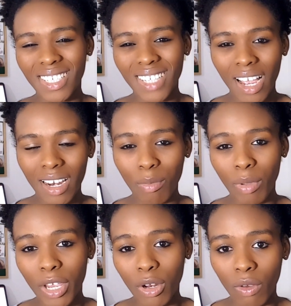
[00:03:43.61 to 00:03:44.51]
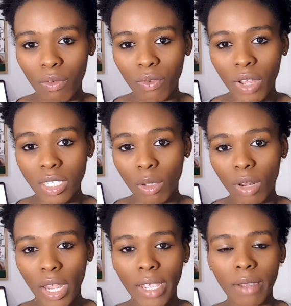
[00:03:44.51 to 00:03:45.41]
not exactly paying off
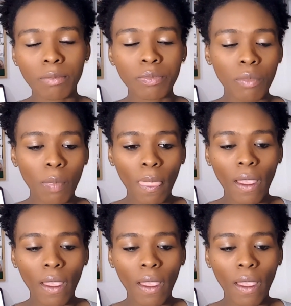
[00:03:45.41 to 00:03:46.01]
as I would like.